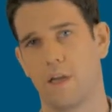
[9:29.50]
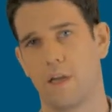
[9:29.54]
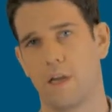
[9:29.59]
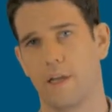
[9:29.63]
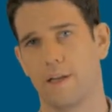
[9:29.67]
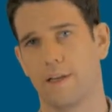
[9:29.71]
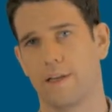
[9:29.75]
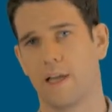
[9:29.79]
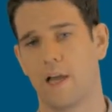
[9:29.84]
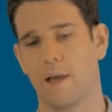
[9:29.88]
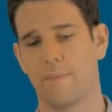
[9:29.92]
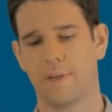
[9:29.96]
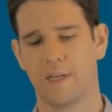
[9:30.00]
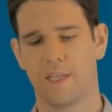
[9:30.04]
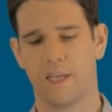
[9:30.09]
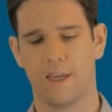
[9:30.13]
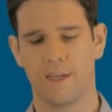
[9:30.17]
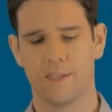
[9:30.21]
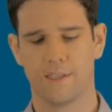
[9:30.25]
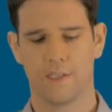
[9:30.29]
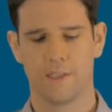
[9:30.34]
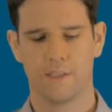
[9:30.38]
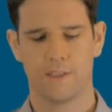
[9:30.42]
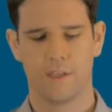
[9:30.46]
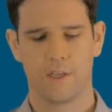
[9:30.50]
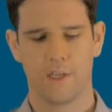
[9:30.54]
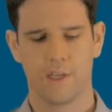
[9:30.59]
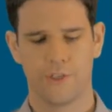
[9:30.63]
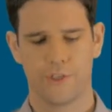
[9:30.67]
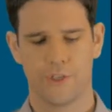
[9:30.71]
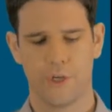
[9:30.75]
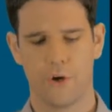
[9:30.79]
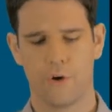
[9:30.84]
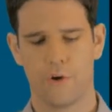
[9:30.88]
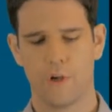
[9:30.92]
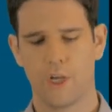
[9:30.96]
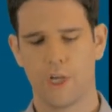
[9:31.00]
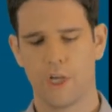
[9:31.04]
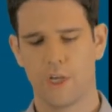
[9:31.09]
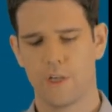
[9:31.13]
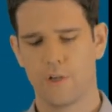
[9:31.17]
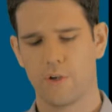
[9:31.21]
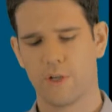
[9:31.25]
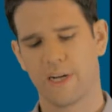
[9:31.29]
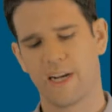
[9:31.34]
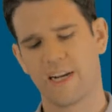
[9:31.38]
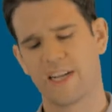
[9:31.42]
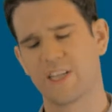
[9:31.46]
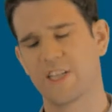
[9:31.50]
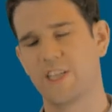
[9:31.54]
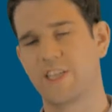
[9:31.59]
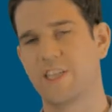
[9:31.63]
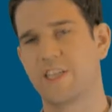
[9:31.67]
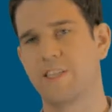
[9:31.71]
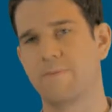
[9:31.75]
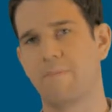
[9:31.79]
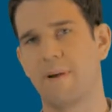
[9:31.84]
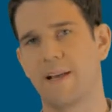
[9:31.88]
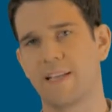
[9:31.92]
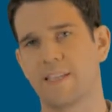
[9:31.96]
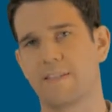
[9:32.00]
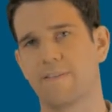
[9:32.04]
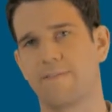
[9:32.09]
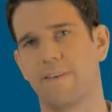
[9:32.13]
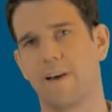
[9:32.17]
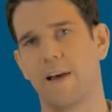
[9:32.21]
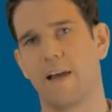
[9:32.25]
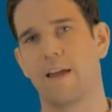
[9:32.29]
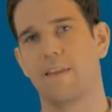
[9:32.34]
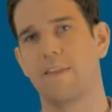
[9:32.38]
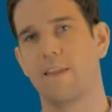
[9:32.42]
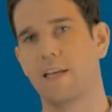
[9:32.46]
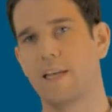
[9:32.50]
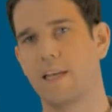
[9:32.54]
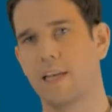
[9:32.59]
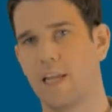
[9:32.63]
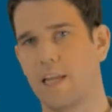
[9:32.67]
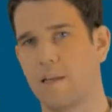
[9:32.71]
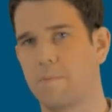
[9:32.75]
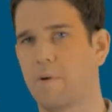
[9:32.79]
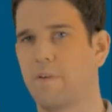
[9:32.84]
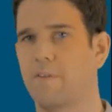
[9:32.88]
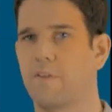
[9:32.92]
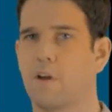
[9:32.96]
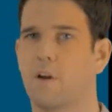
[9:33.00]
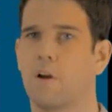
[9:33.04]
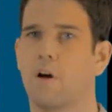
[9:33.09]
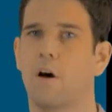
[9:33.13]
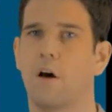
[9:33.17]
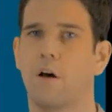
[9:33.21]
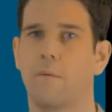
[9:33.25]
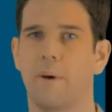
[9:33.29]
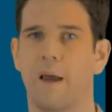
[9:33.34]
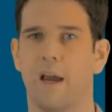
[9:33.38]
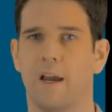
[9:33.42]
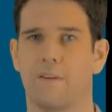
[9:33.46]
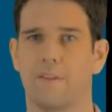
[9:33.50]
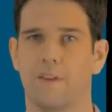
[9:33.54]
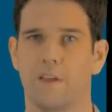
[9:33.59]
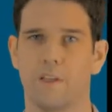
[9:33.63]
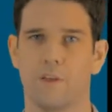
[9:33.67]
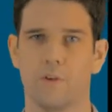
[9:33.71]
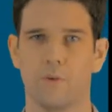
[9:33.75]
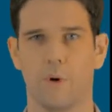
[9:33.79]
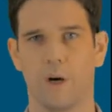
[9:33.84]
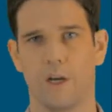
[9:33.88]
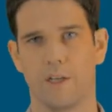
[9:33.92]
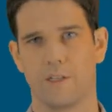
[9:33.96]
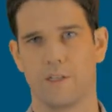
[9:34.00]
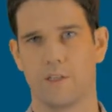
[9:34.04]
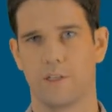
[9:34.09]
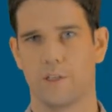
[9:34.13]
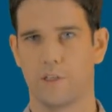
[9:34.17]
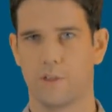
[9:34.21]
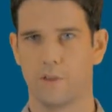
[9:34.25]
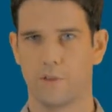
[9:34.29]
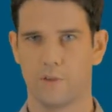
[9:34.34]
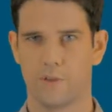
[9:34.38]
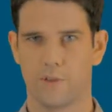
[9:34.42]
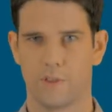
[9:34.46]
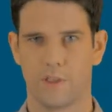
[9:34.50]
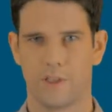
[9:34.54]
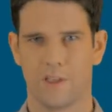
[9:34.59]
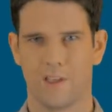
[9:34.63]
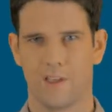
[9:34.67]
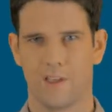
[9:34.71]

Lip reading: in common cases. So you can actually specify the name of the callback that you want to use.